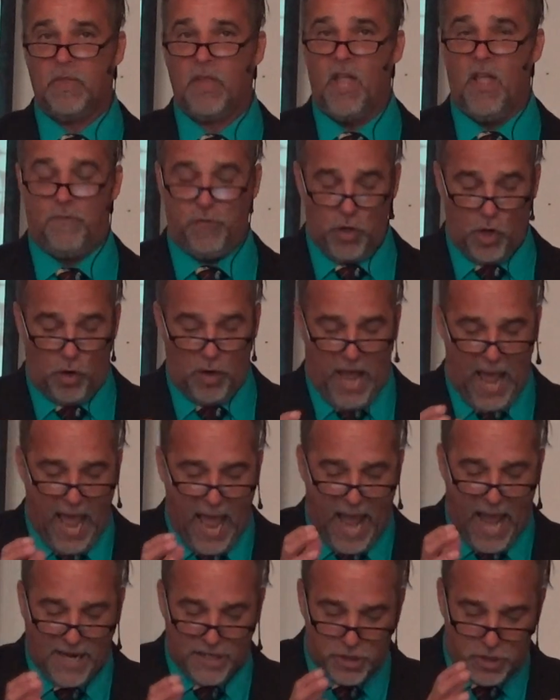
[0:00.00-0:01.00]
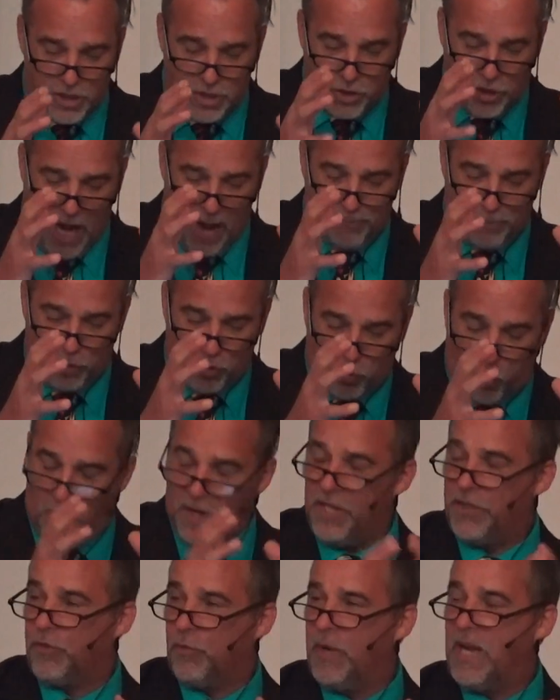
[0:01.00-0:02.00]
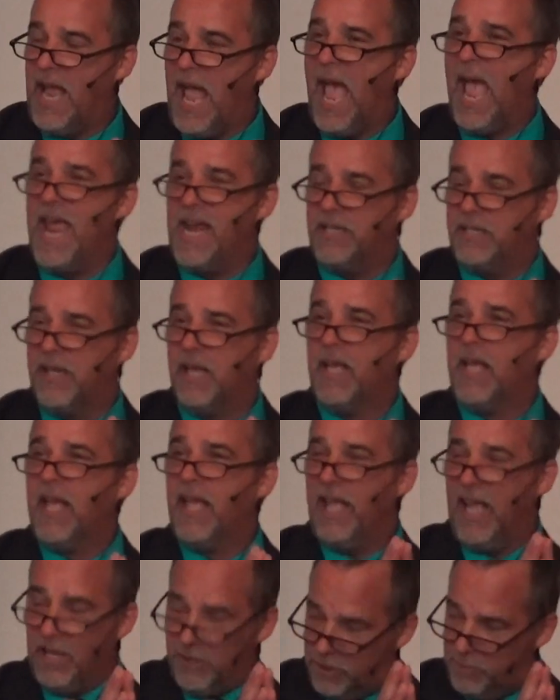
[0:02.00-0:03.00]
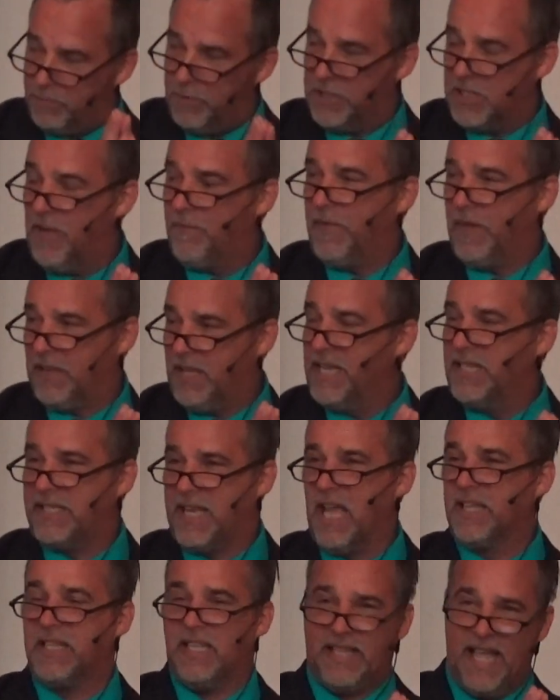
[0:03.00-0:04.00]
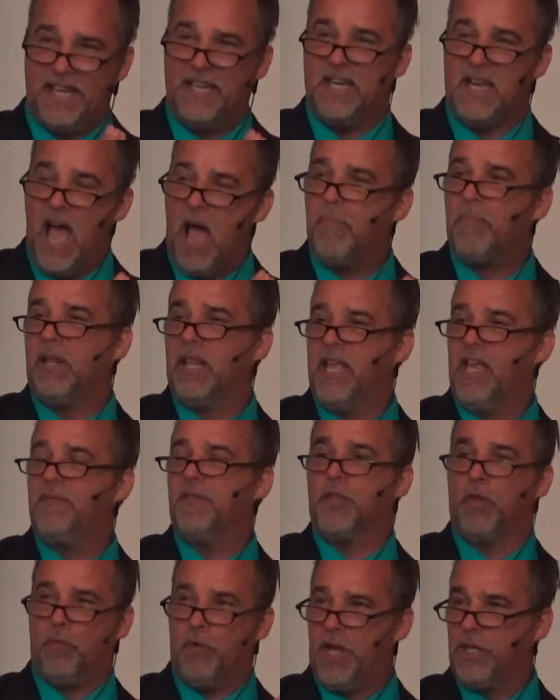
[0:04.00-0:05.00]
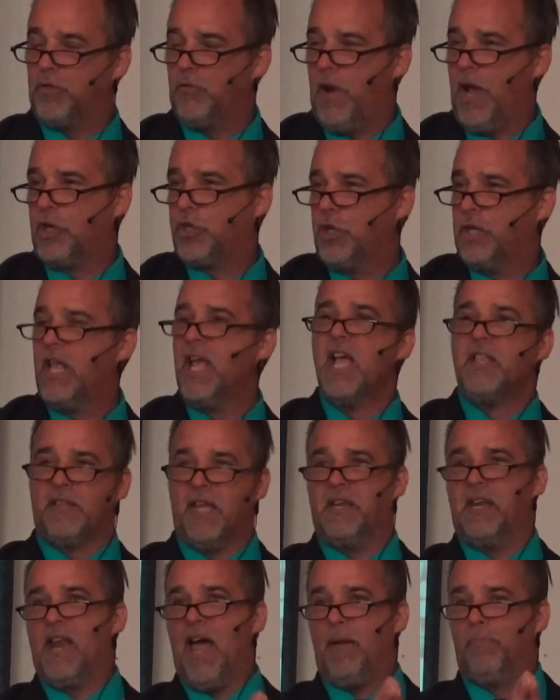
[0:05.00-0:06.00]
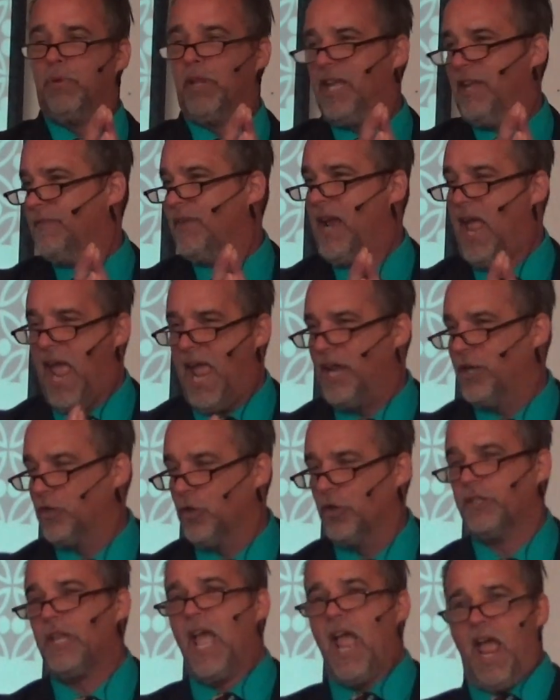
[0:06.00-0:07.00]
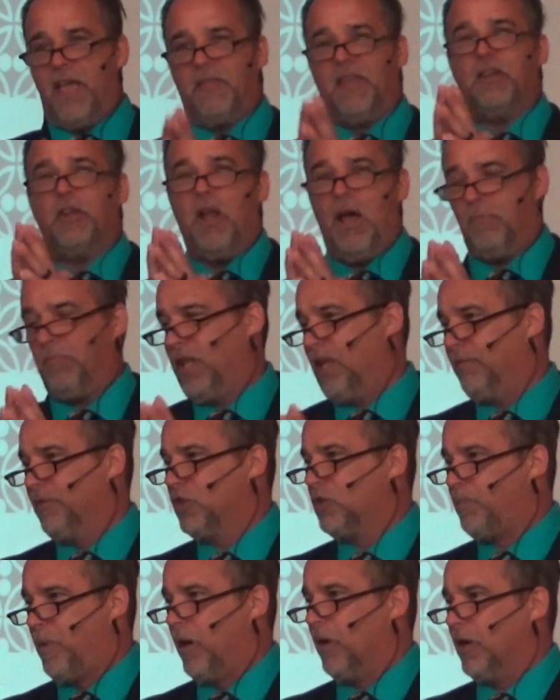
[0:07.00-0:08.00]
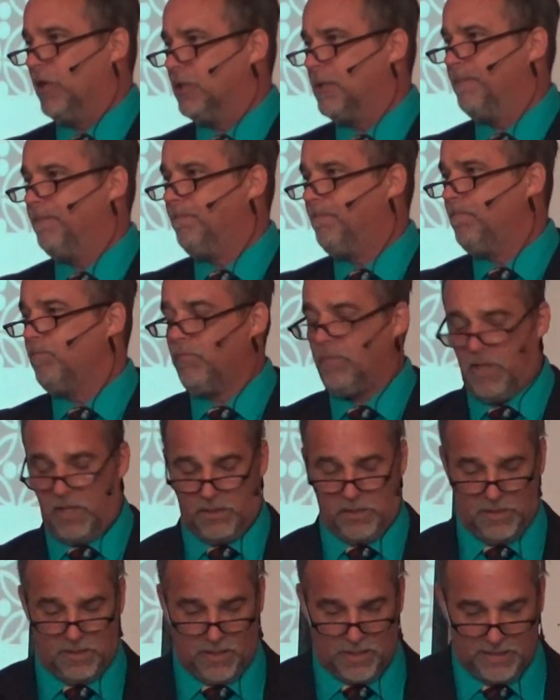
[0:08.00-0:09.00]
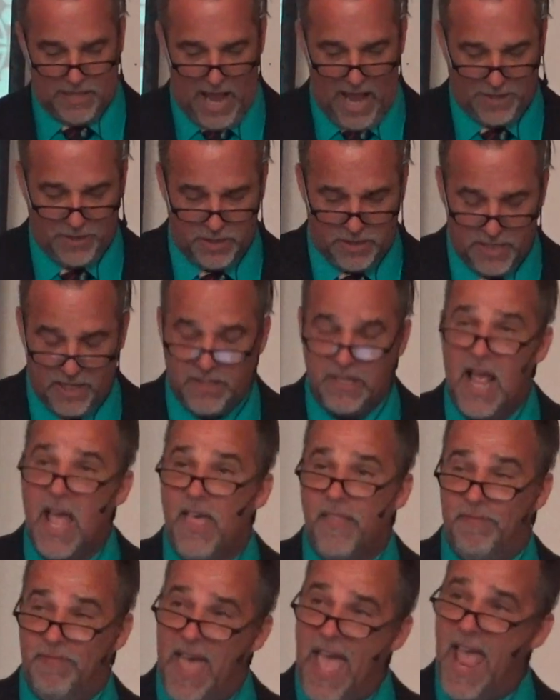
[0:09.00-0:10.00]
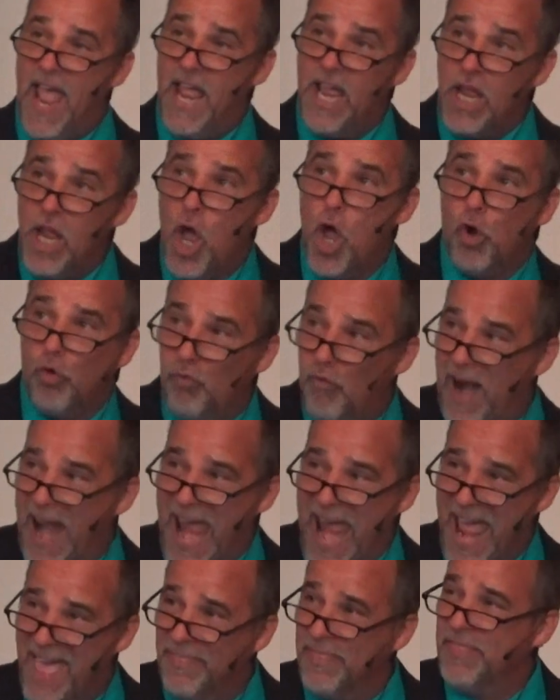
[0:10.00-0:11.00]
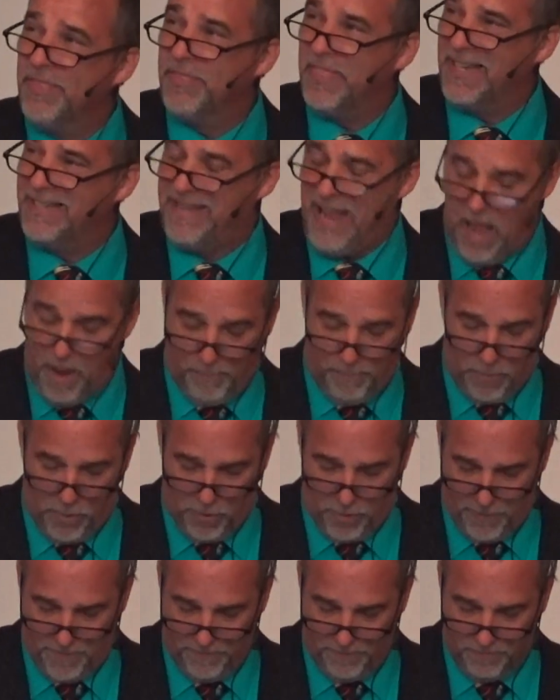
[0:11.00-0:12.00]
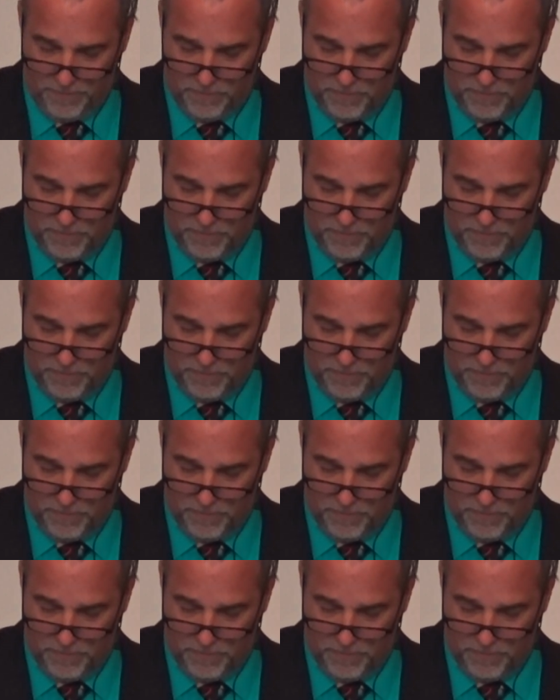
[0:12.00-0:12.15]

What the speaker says: If you go to Acts chapter 23:8, it specifically says that they did not believe in the resurrection, they did not believe in angels, and they did not believe in spirits. This is the Sadducees. They ran the temple.